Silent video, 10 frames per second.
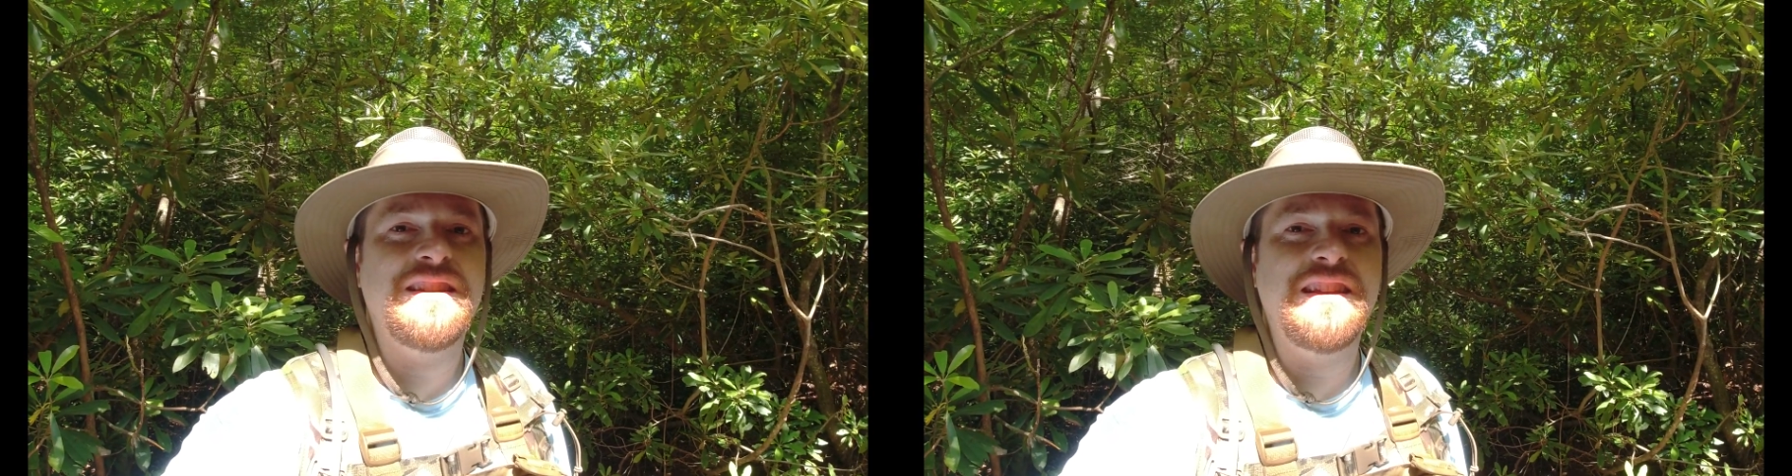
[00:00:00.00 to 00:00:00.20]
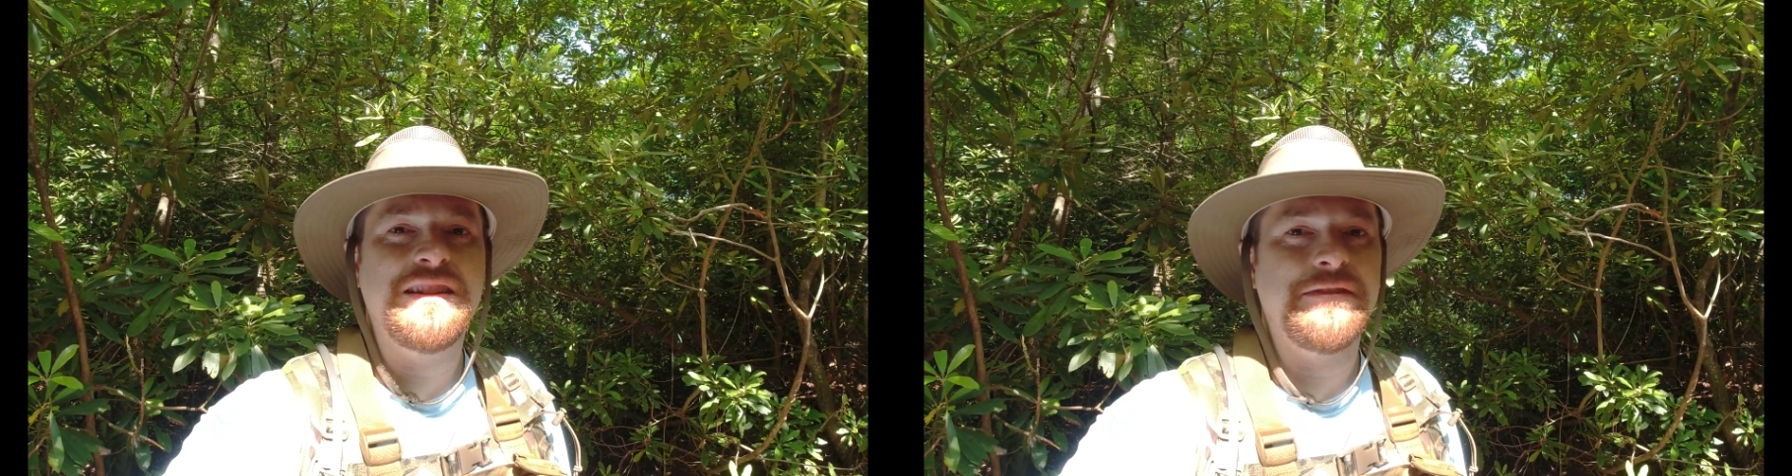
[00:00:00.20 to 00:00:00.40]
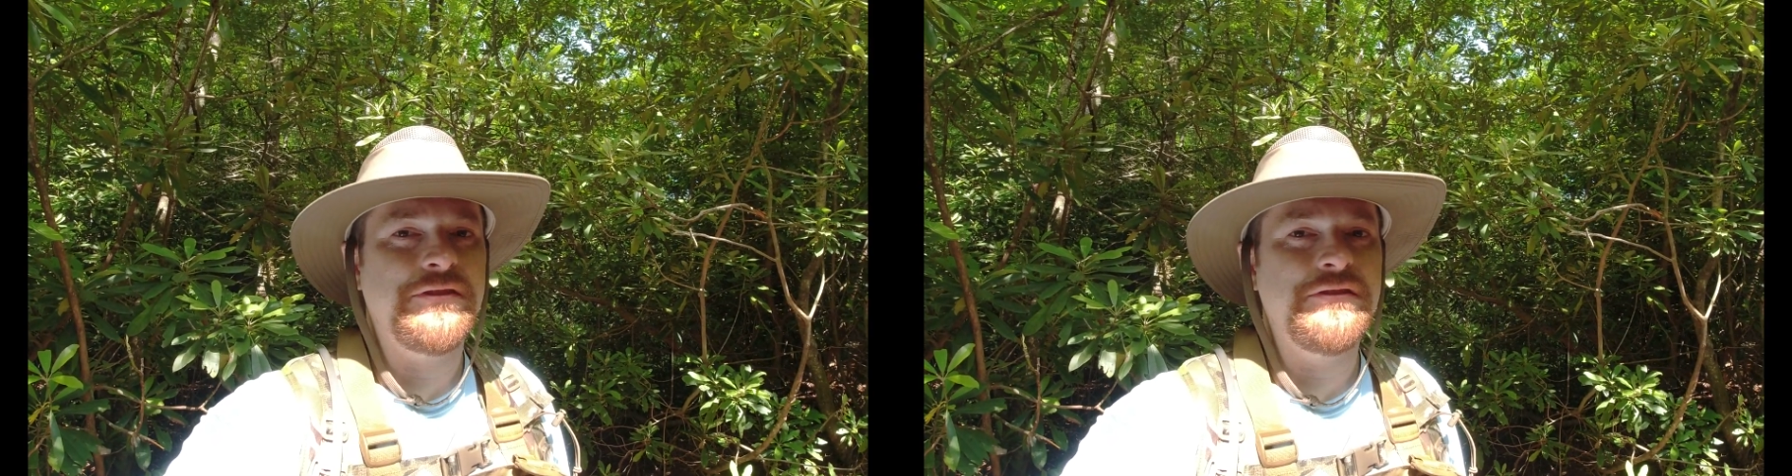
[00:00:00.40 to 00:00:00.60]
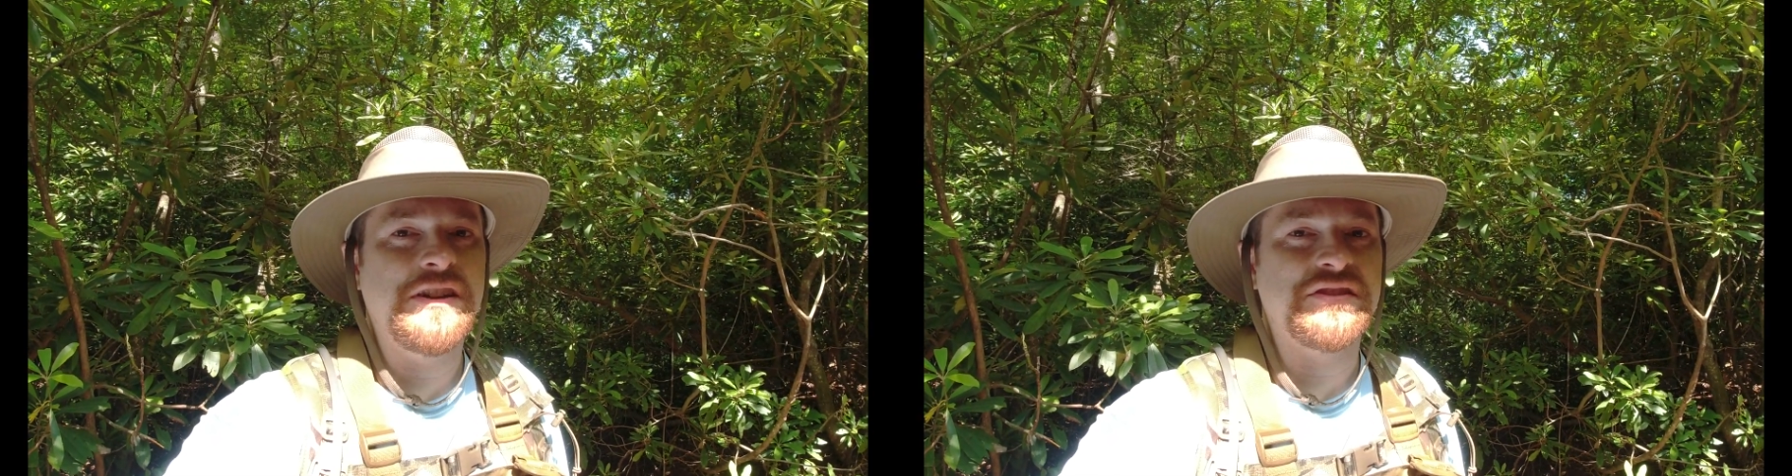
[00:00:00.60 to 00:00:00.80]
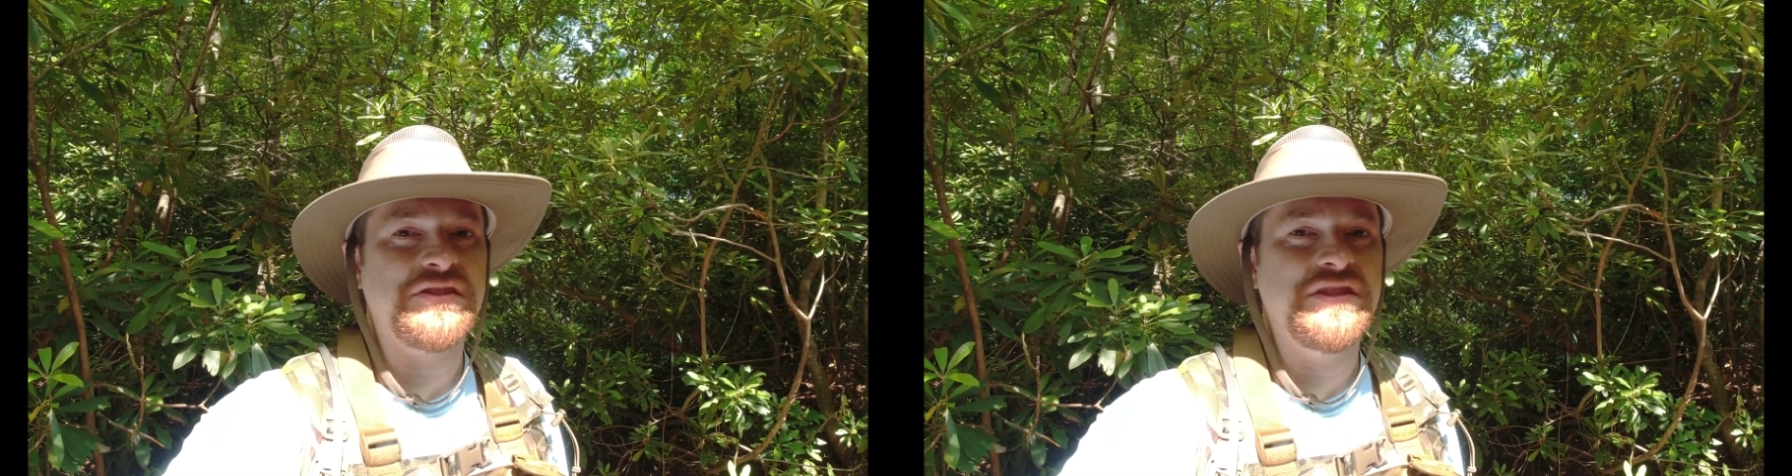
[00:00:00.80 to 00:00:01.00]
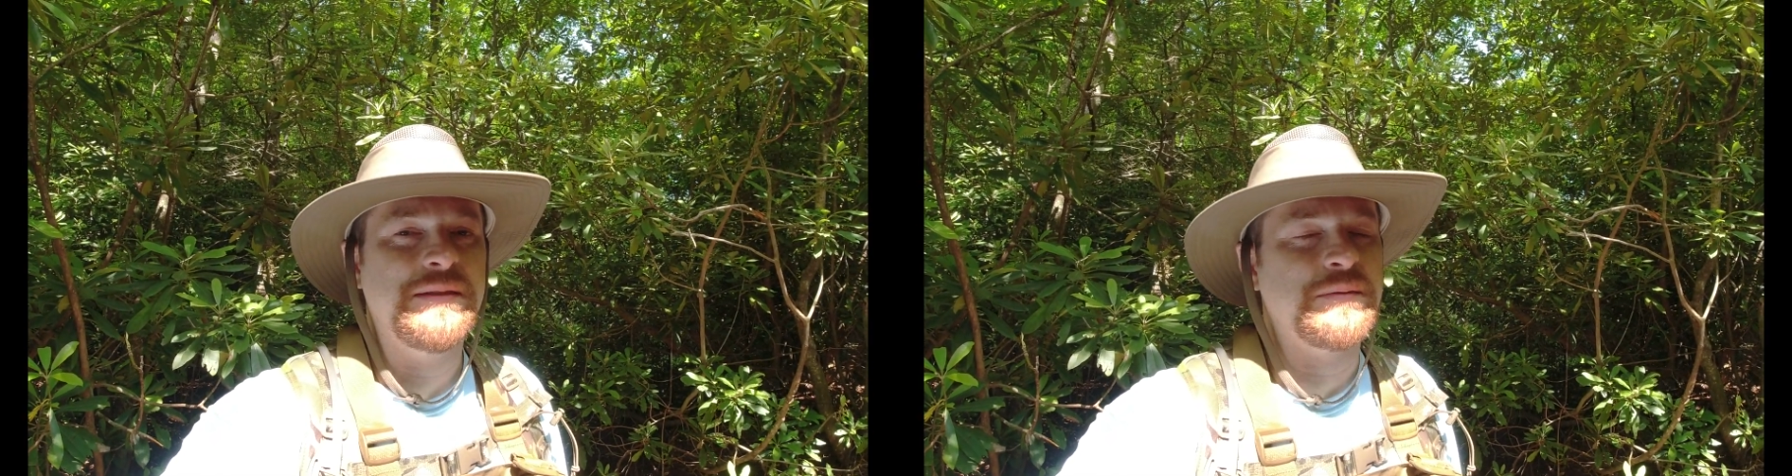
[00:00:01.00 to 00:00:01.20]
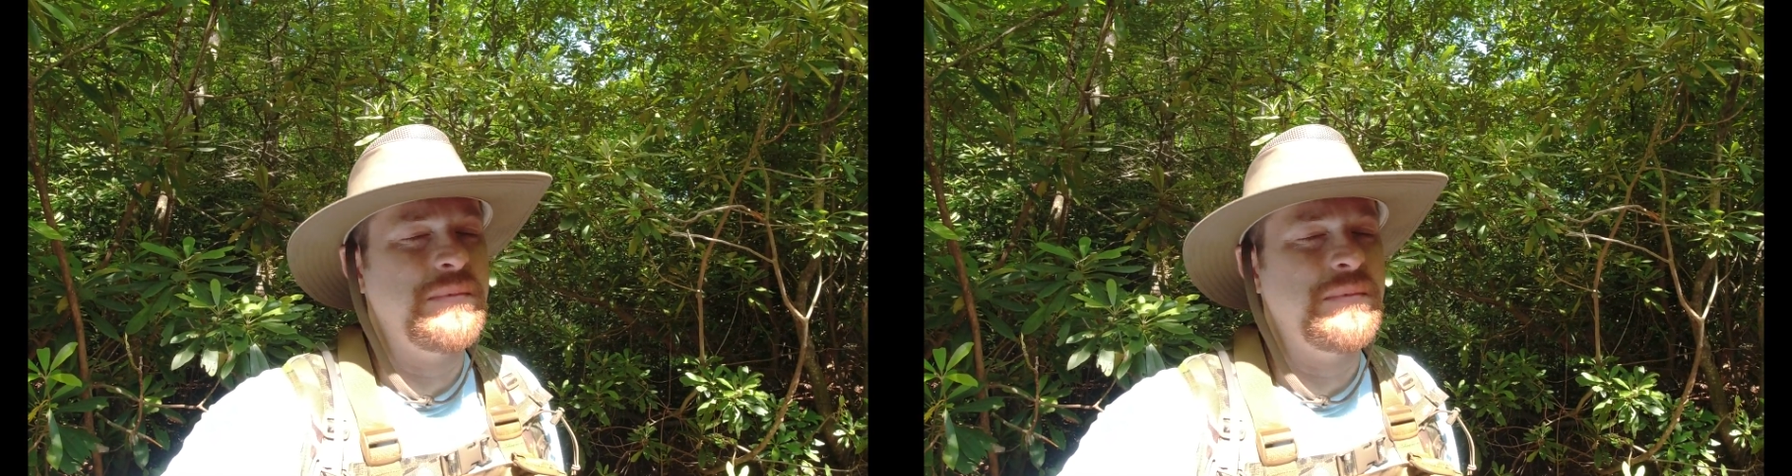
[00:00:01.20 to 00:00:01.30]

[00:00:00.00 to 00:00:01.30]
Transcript: needing a few extra tips,